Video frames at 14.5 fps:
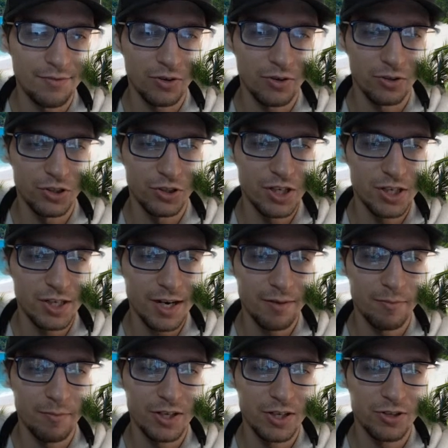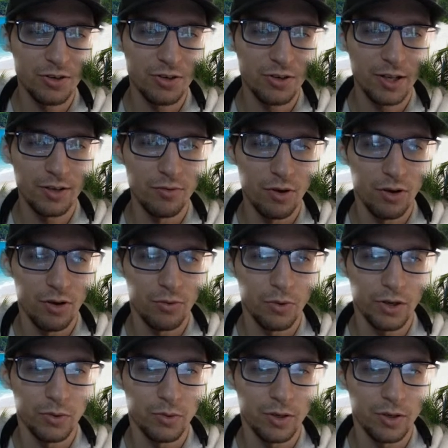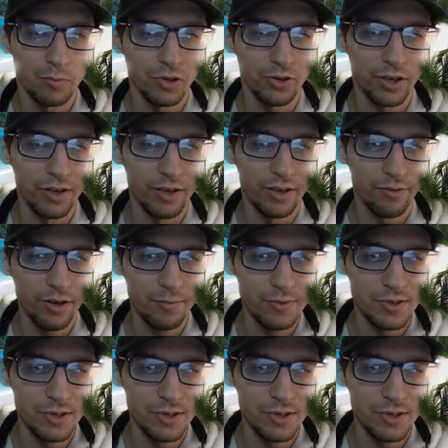You just got to make sure that you know where you want to put your keyframes.